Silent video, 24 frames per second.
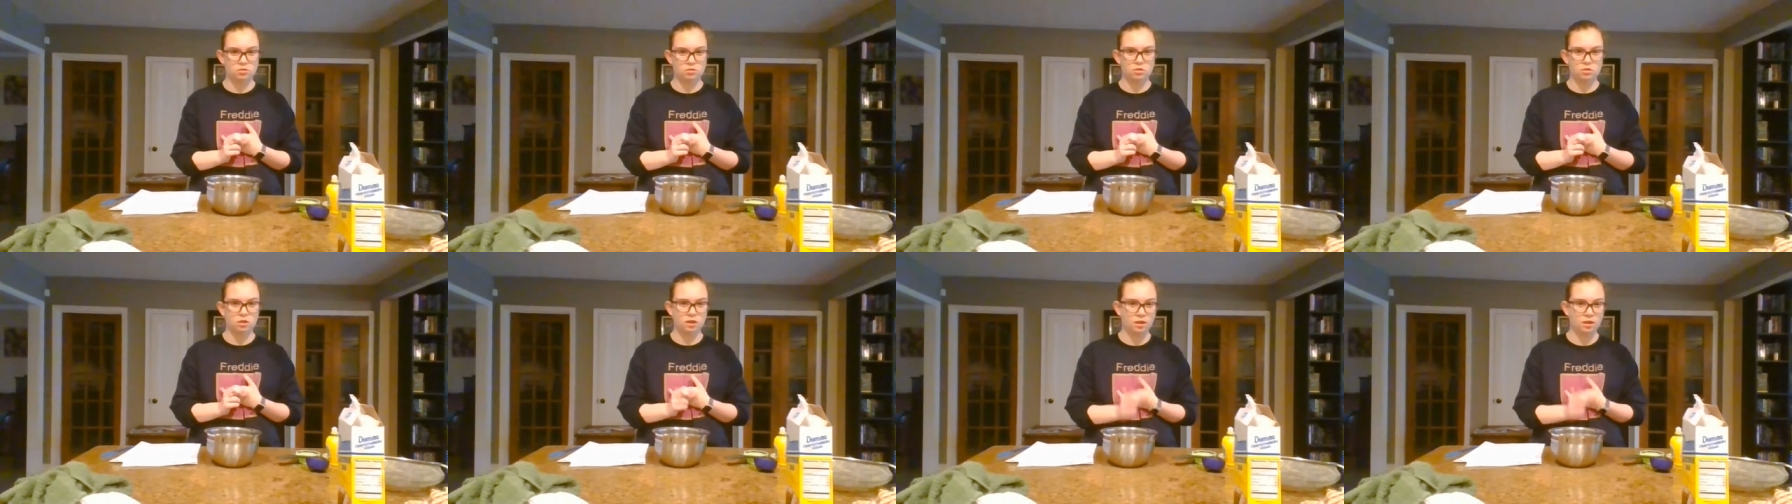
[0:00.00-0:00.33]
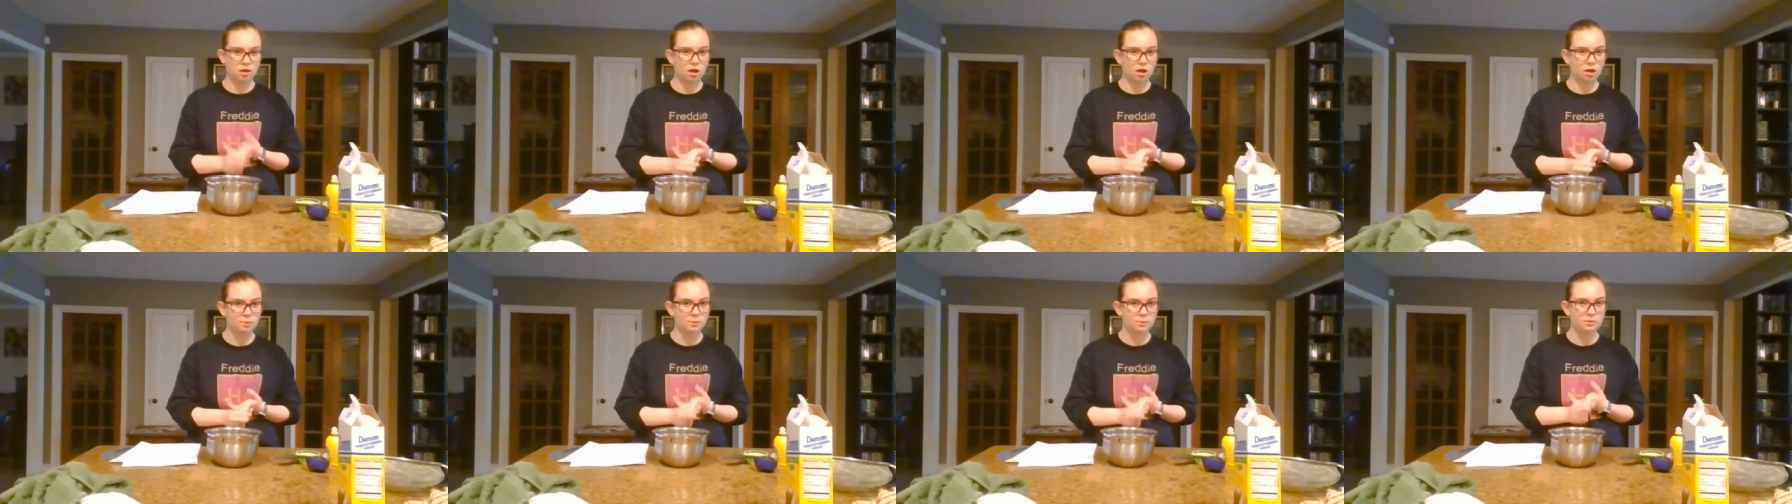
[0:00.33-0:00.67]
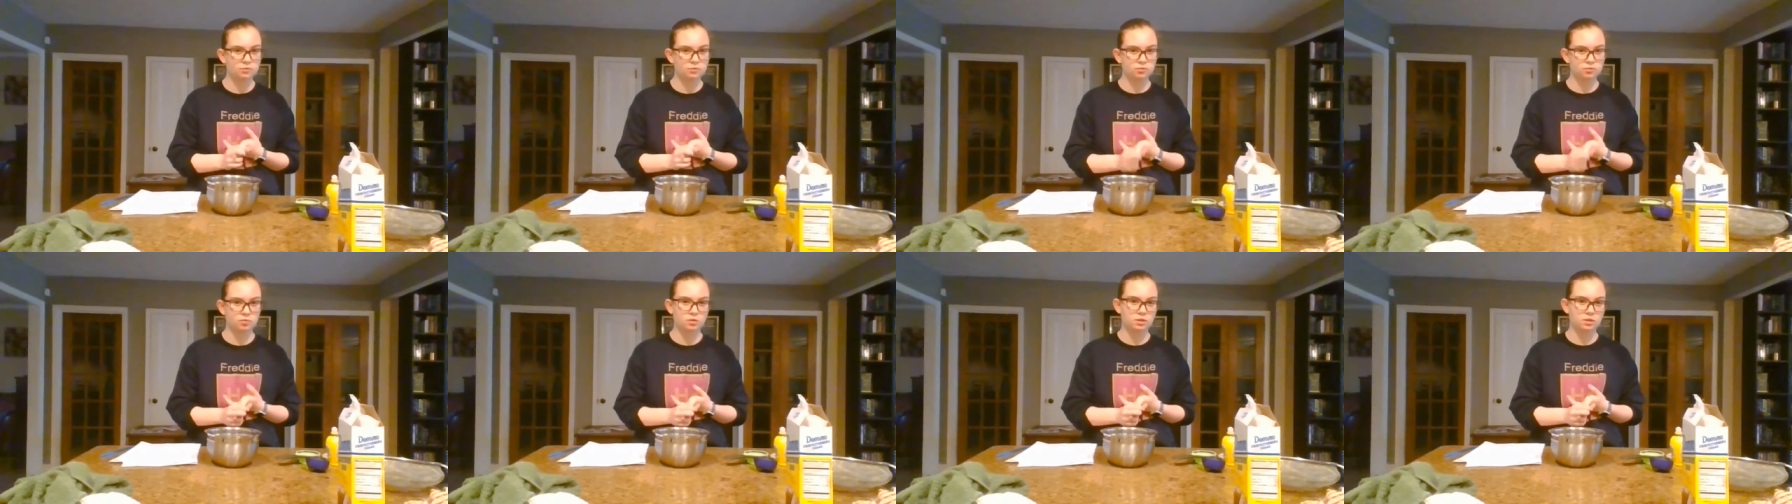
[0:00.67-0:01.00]

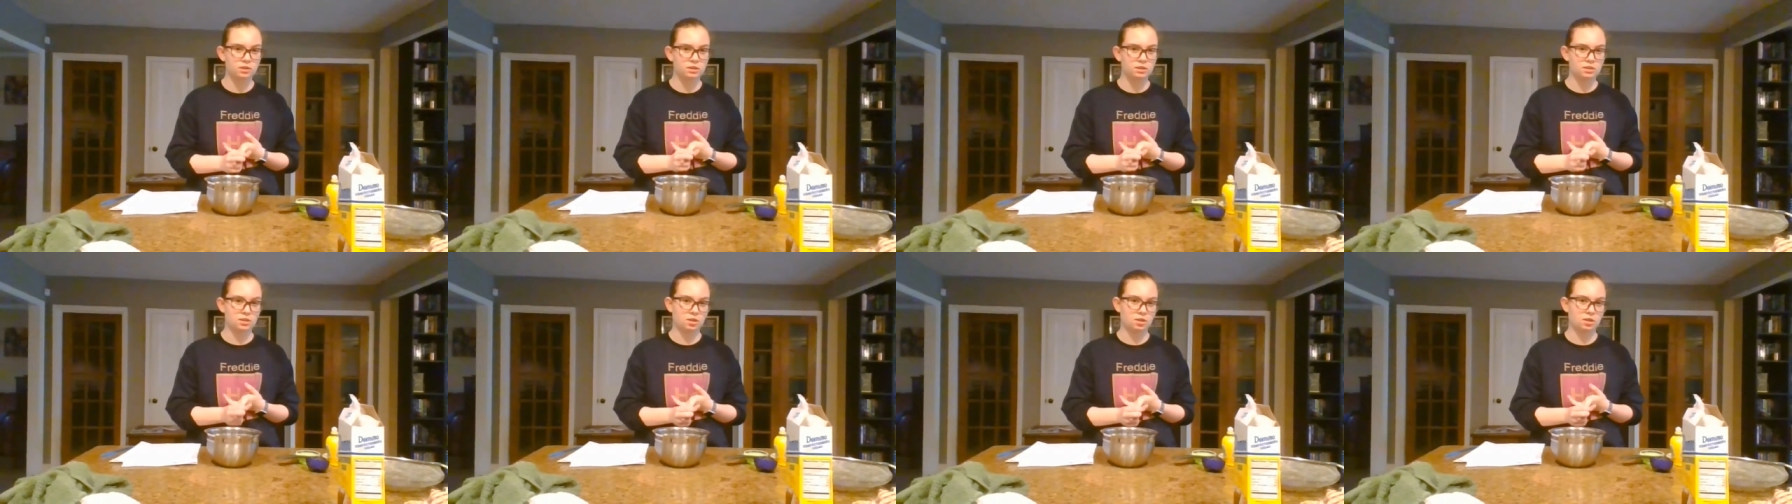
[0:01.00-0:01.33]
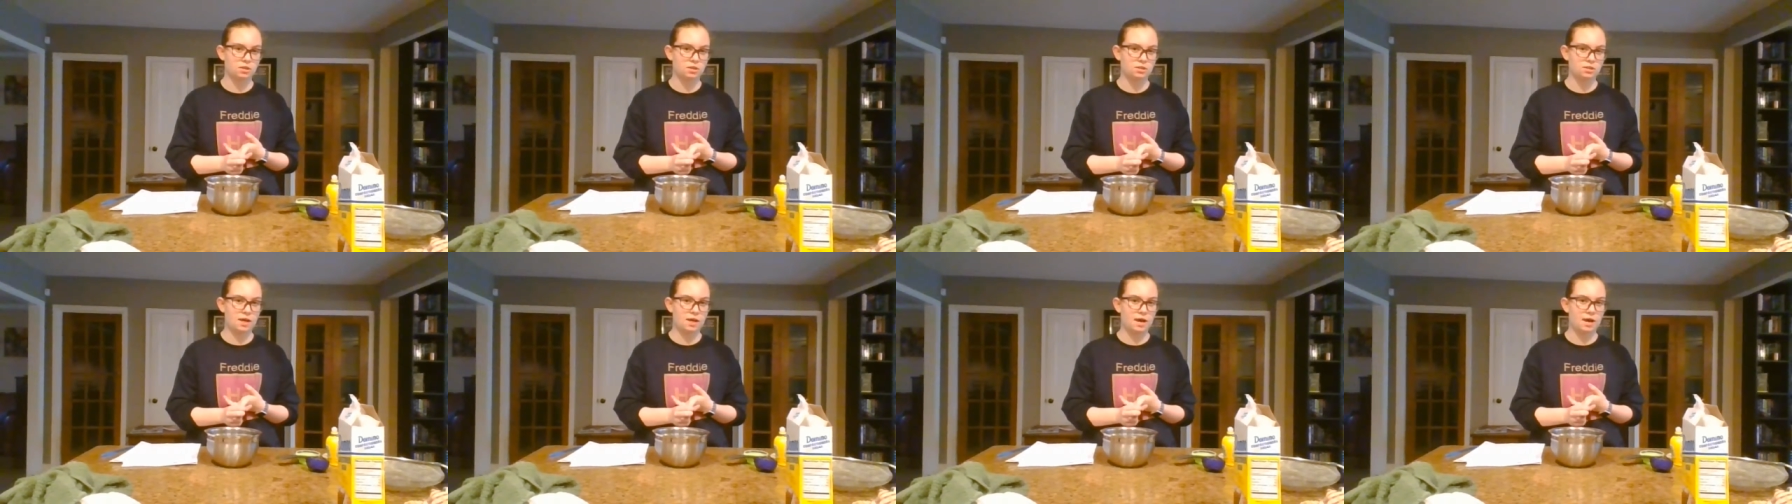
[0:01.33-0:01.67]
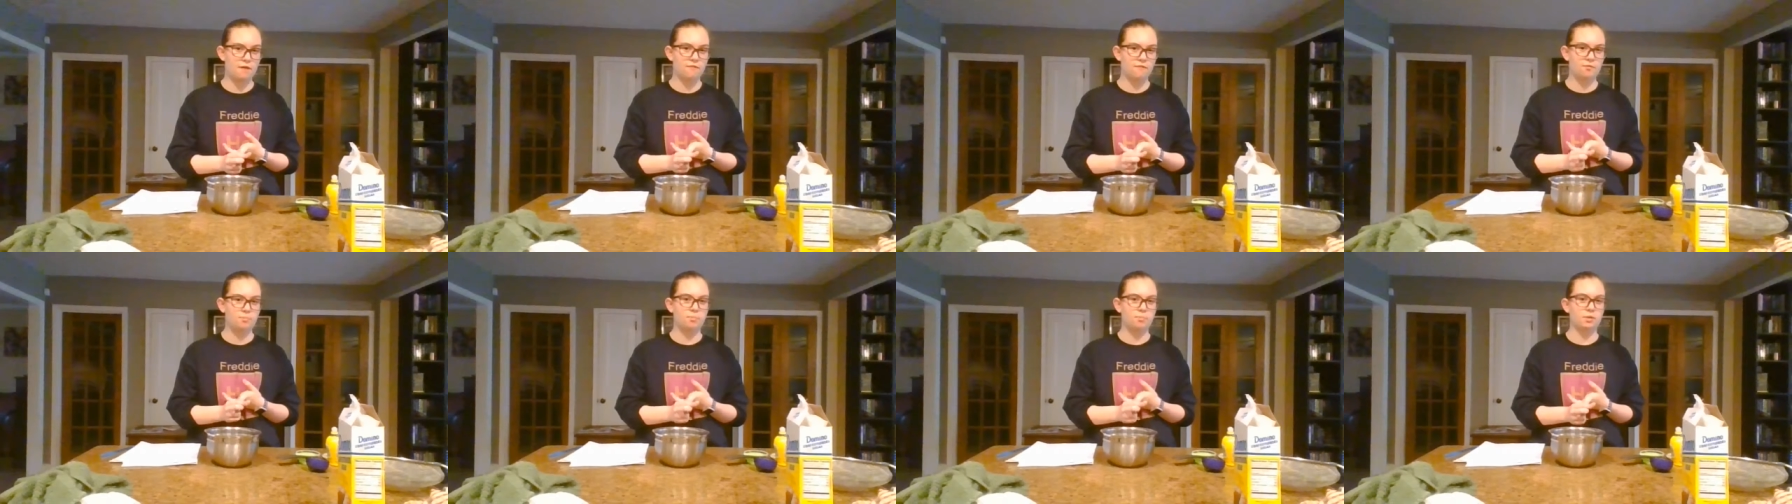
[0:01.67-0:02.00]
economy really does
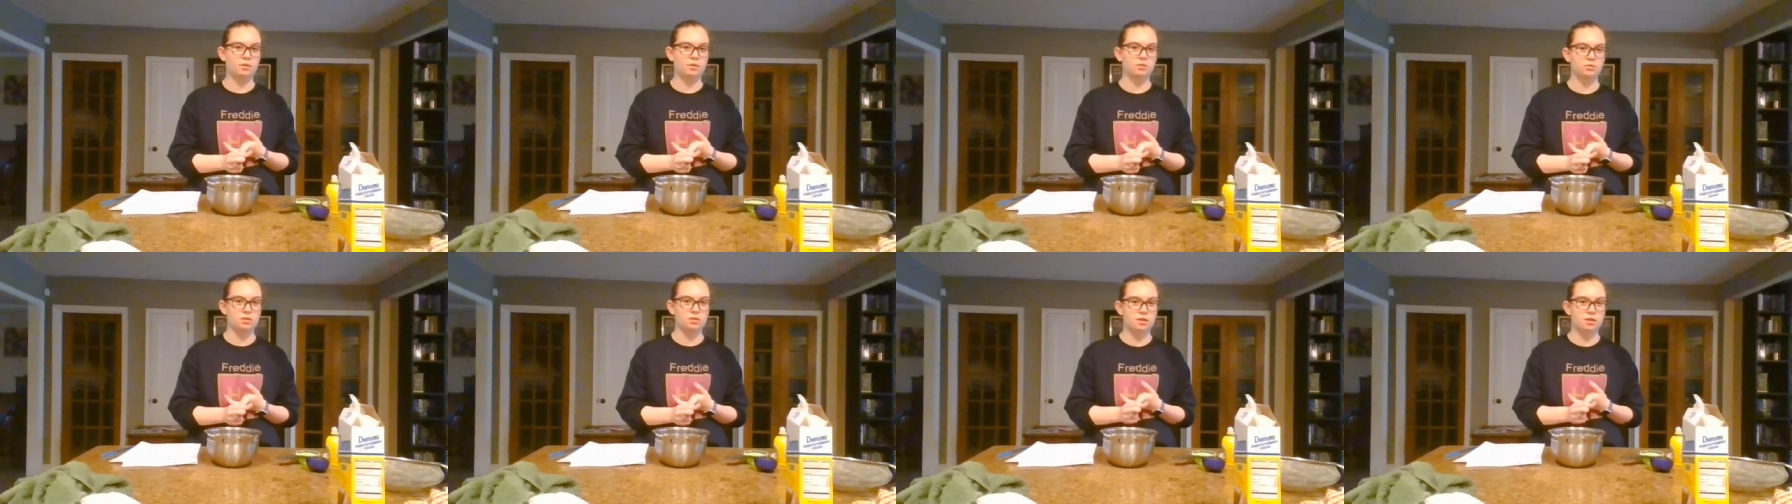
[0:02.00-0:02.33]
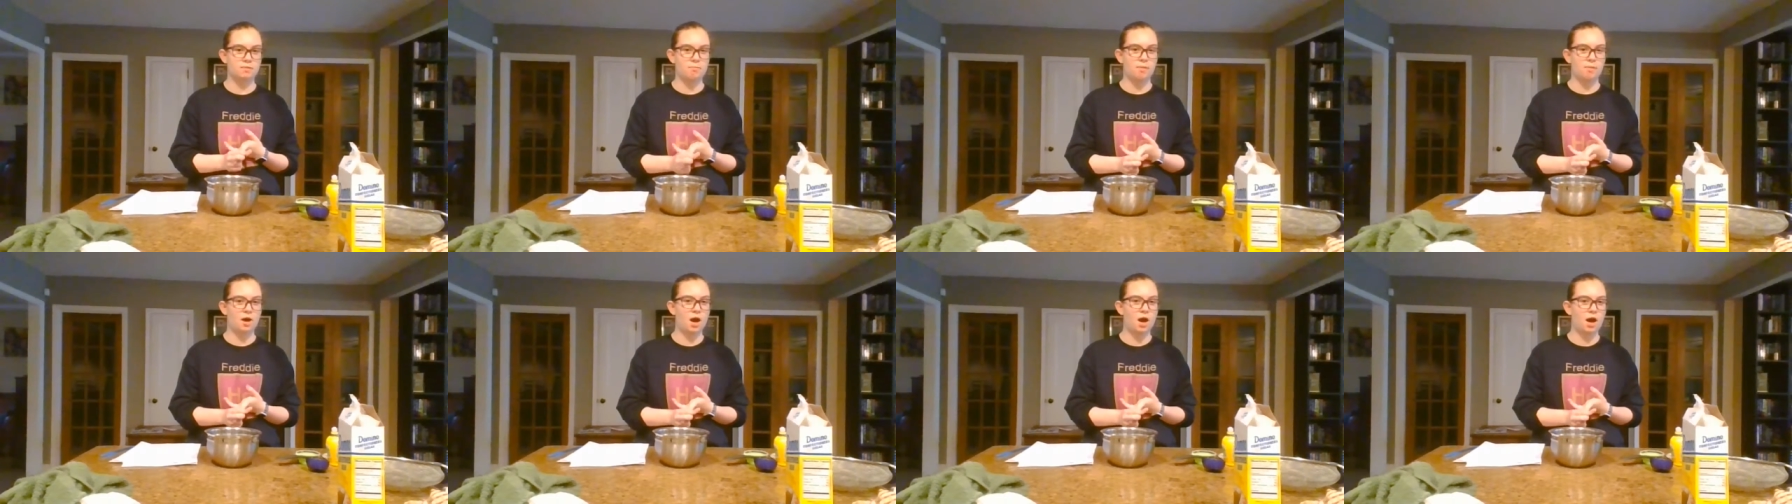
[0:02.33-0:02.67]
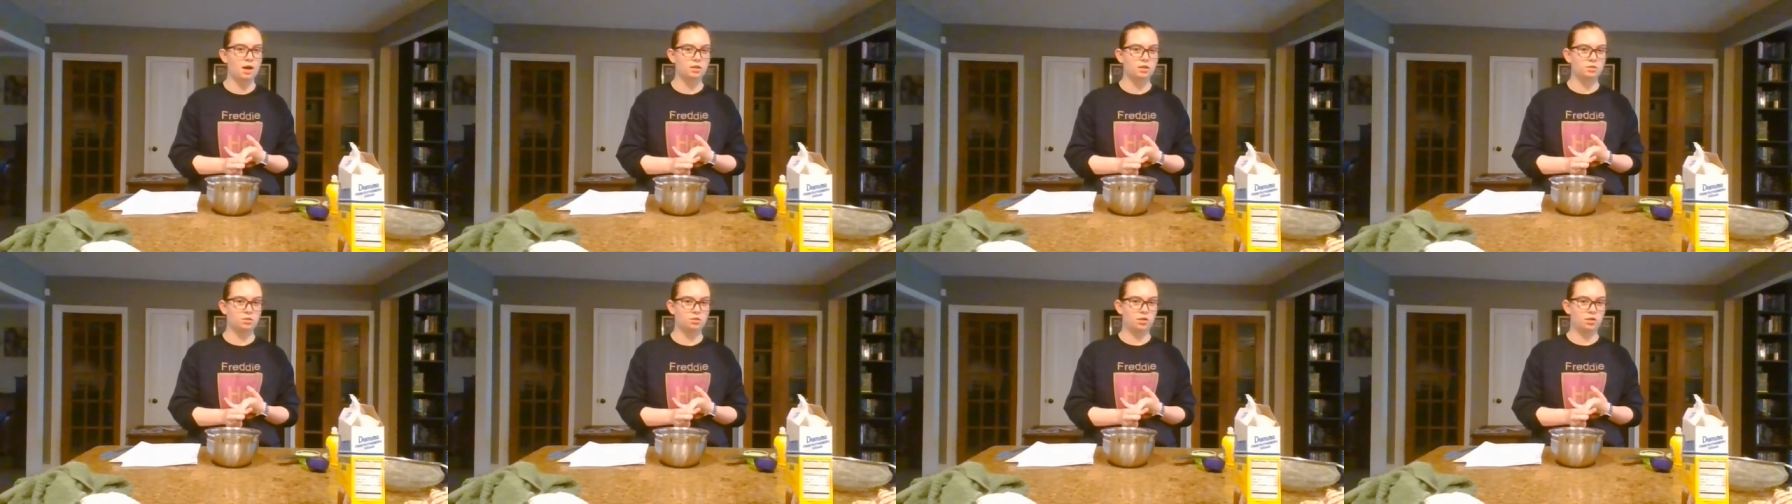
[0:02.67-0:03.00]
have a bigger impact